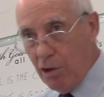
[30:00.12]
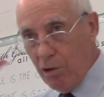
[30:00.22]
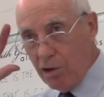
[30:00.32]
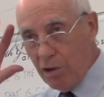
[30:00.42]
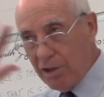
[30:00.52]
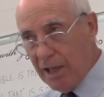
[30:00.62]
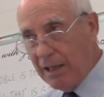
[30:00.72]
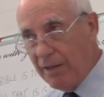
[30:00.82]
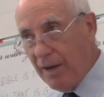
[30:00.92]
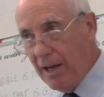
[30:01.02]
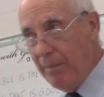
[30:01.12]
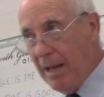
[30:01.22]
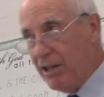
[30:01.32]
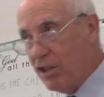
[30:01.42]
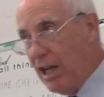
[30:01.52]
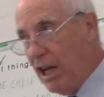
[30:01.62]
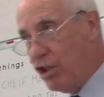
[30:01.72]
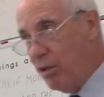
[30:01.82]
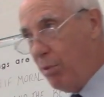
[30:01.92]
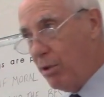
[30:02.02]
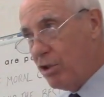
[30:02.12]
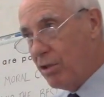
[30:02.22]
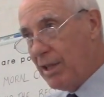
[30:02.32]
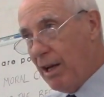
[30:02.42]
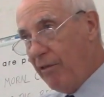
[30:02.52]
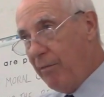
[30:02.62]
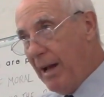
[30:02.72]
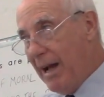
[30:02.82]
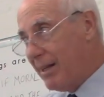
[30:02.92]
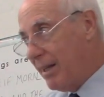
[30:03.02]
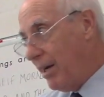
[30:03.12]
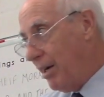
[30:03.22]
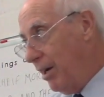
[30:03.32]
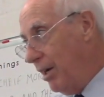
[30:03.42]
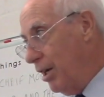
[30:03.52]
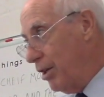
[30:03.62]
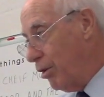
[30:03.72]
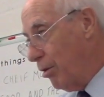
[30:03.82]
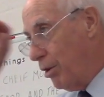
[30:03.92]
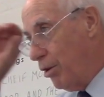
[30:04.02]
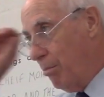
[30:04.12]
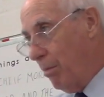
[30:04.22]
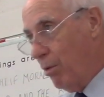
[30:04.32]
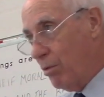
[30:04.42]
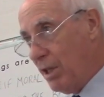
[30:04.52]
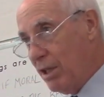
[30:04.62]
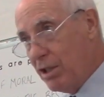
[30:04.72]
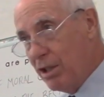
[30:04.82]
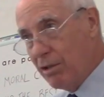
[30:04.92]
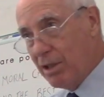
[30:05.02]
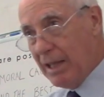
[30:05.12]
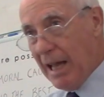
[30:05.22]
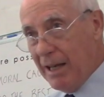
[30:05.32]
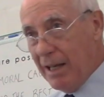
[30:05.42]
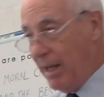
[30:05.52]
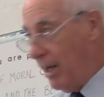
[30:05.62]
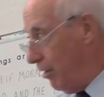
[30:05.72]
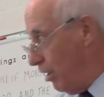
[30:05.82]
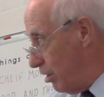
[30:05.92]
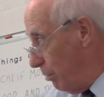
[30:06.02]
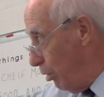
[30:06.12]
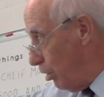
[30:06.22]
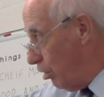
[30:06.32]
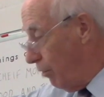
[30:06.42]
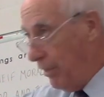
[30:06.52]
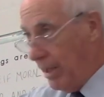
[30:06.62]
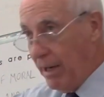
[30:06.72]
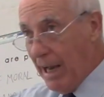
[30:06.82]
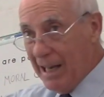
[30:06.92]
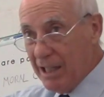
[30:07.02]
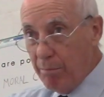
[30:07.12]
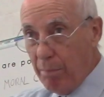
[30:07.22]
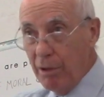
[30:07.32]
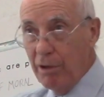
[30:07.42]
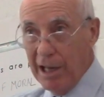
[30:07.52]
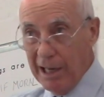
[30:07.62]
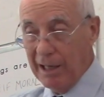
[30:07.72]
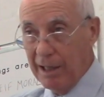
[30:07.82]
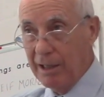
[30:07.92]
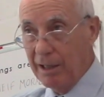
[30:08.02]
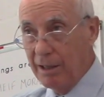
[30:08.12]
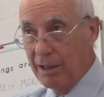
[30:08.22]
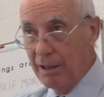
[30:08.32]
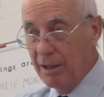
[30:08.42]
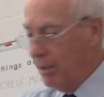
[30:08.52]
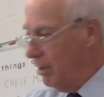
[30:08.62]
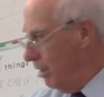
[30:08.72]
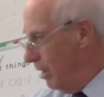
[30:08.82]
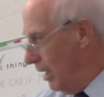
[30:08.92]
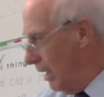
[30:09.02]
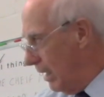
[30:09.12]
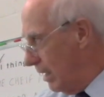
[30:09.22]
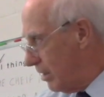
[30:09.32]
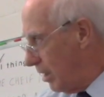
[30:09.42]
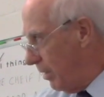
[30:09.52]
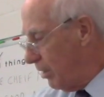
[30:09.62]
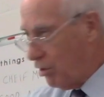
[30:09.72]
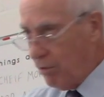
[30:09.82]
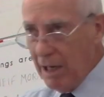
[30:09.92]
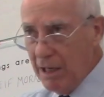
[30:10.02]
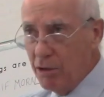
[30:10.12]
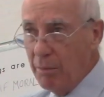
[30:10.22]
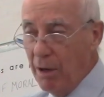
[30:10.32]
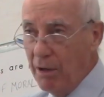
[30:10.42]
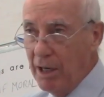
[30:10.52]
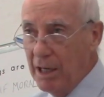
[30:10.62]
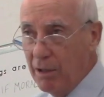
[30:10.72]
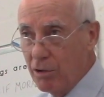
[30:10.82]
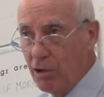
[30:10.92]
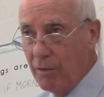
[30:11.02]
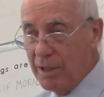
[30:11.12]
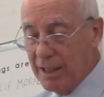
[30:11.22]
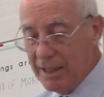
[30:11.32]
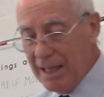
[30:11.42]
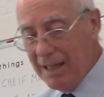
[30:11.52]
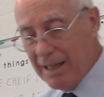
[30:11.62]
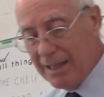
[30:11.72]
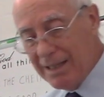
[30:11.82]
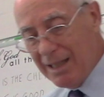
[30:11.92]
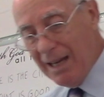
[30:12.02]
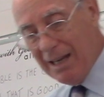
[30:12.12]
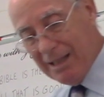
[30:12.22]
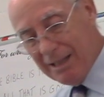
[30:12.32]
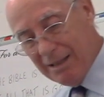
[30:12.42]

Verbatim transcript: use your sanctified imagination. Put yourself back there. You're Moses. You're standing there. There's a bush over there, and it's burning. And then there's something strange about it. He goes over to see this site,